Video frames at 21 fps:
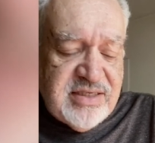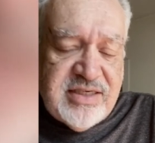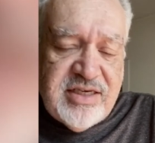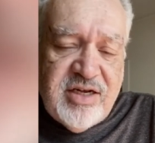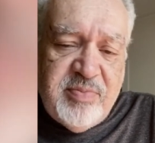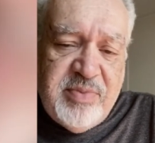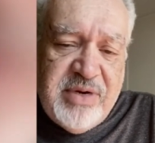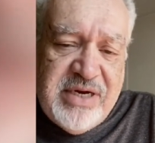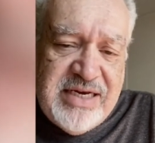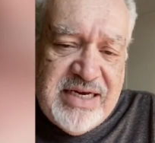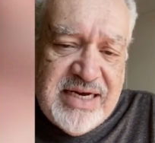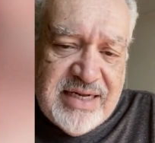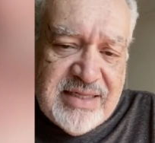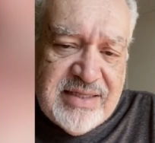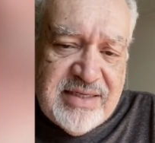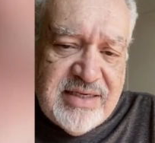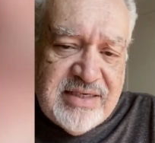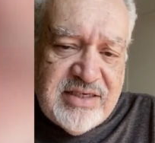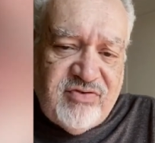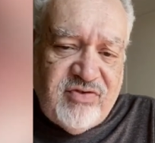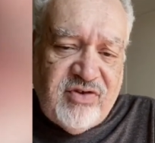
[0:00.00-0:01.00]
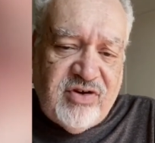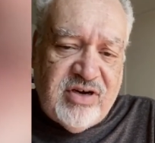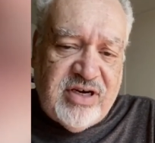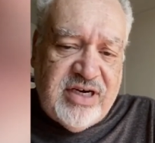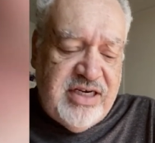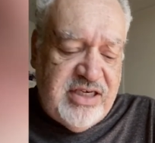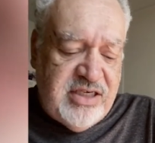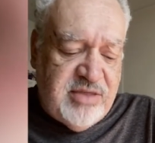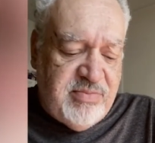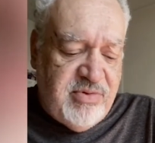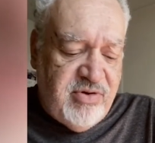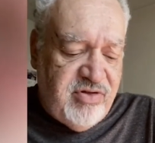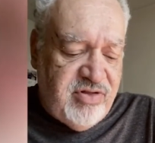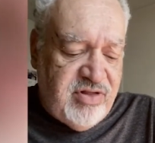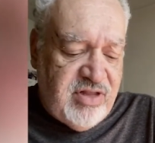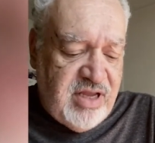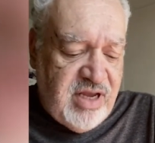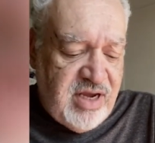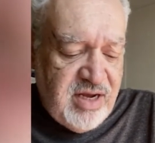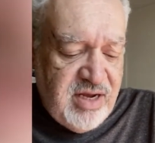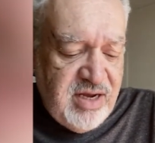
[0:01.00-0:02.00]
sell piñatas for a kid's
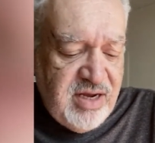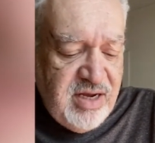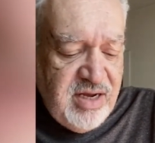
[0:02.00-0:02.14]
birthday."